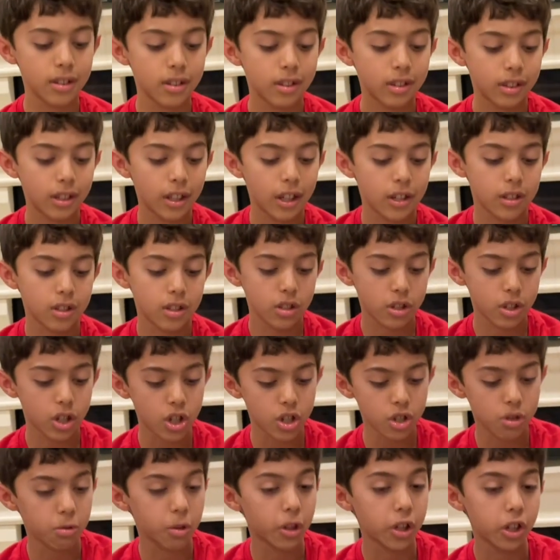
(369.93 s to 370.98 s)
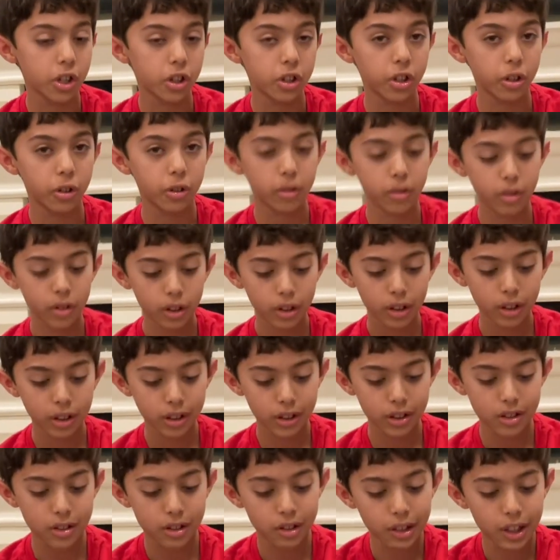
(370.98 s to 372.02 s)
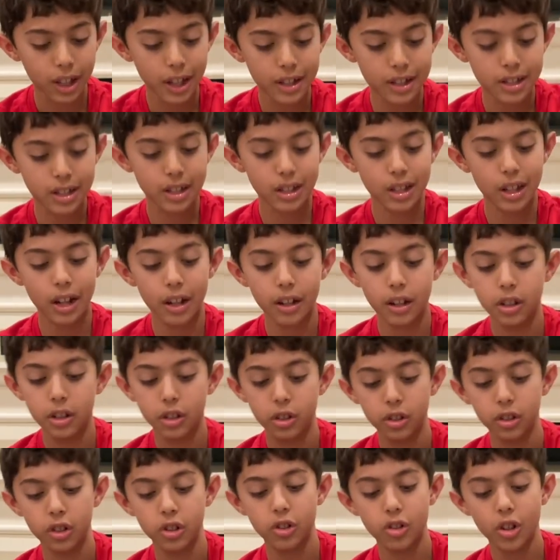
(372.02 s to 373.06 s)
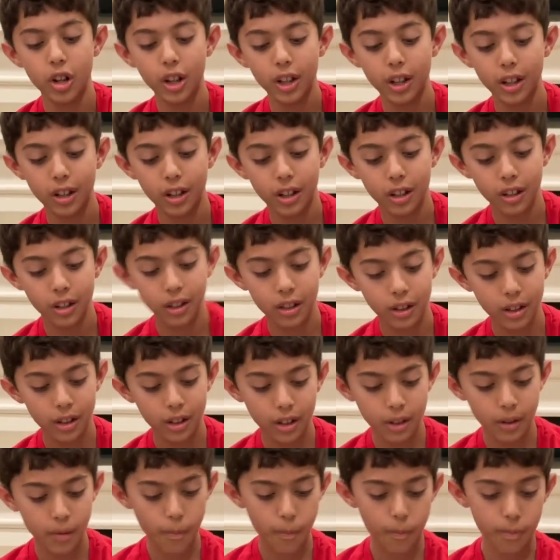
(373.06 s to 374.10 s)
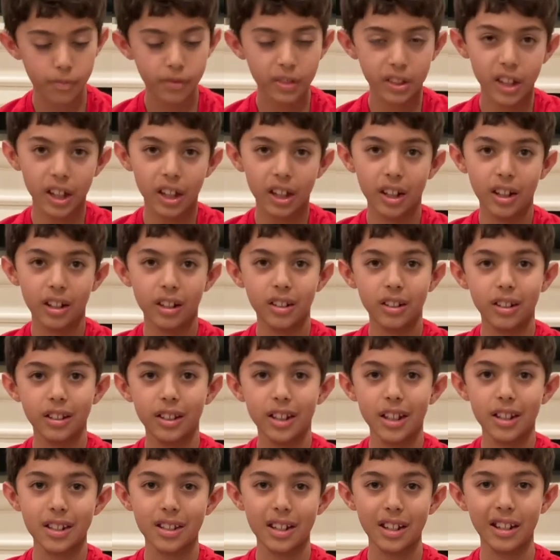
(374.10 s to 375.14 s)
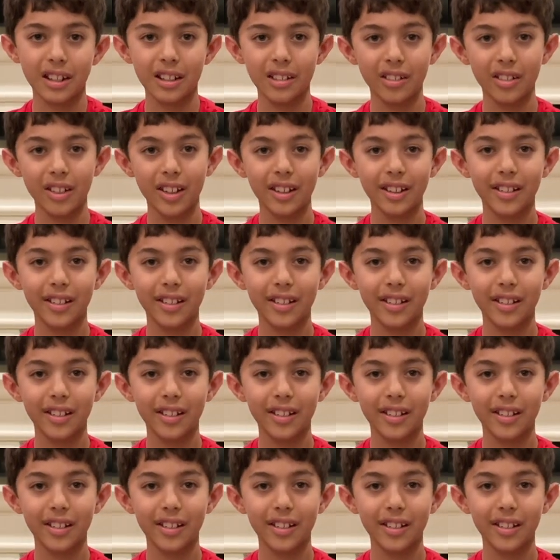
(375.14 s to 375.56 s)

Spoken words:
that's just what you do. So that's how you do the trick, and that's how you do it.